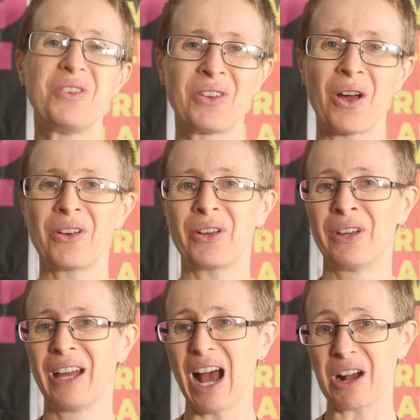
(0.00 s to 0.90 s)
who go
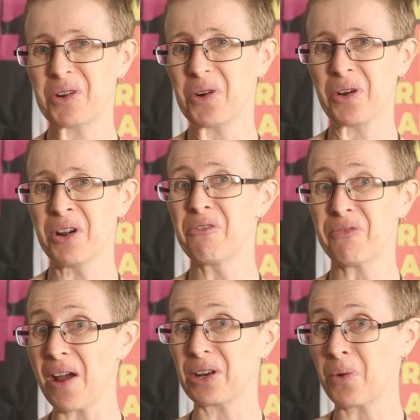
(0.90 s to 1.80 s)
to a court
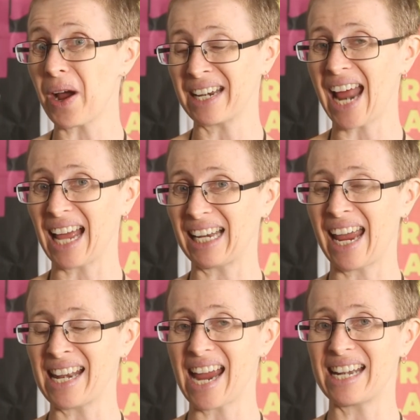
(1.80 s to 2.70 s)
find it quite an
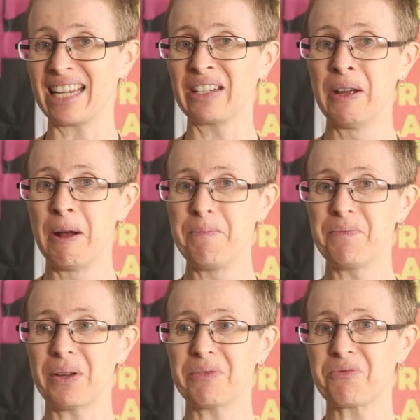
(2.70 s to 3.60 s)
alienating,
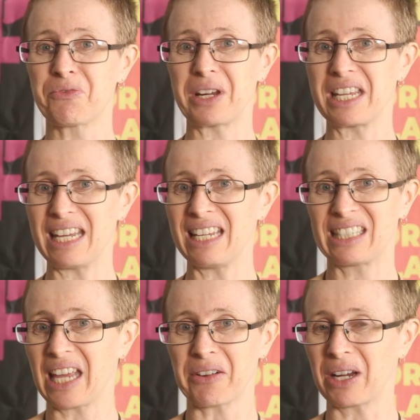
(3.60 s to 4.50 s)
freaky,
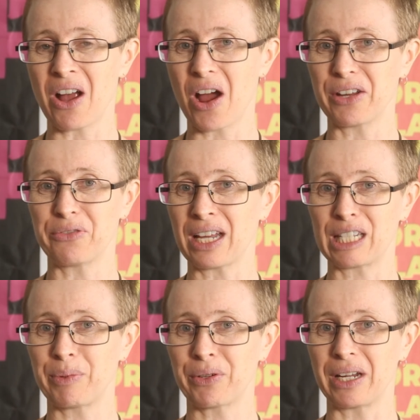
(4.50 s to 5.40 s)
scary kind of
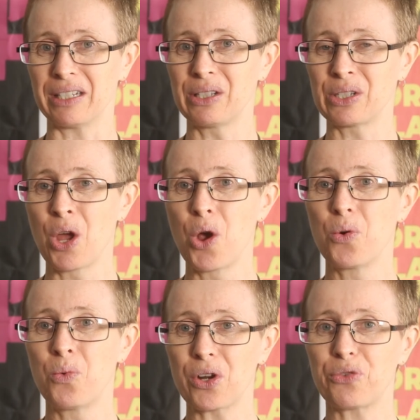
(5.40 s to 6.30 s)
experience.
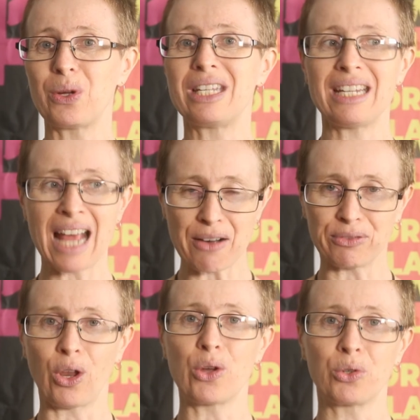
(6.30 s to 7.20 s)
What if we did
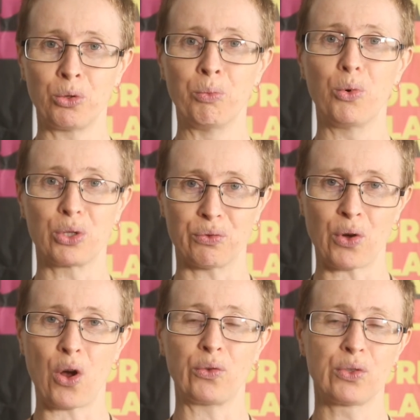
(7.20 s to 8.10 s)
have local, more
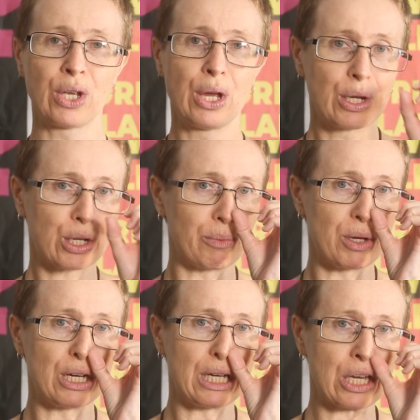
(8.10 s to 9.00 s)
devolved
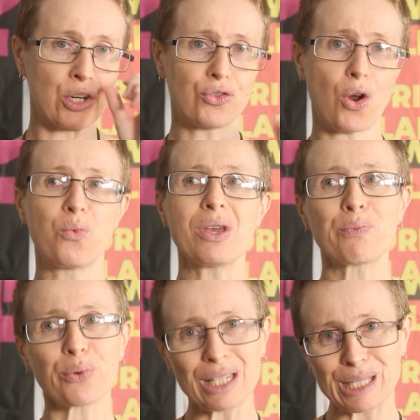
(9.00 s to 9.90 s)
community control
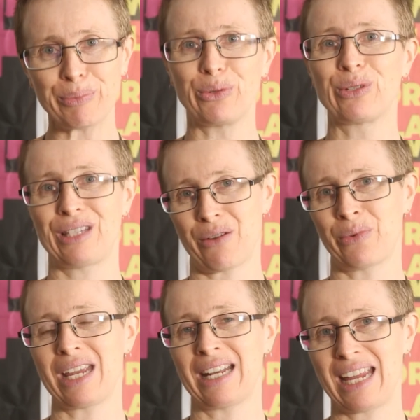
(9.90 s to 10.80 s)
with principles that
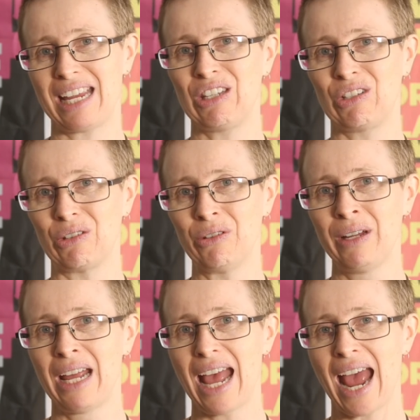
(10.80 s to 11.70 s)
we adhere to?
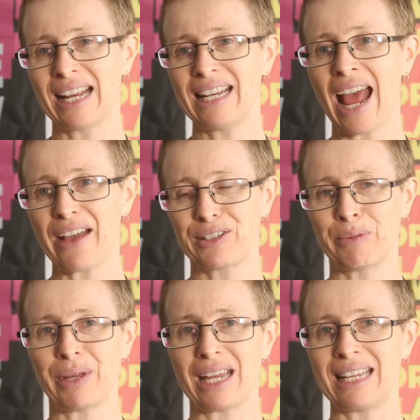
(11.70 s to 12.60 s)
And it'd have to
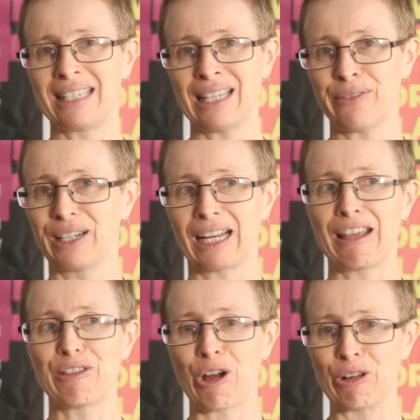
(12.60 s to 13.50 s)
be definitely
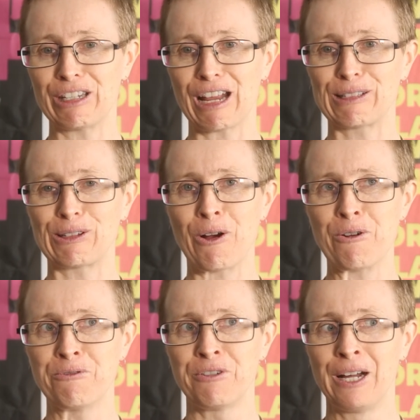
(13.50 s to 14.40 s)
in the context
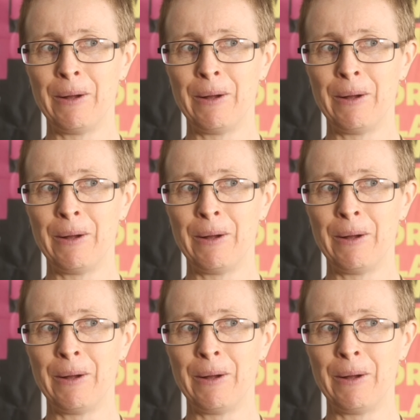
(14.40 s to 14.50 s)
of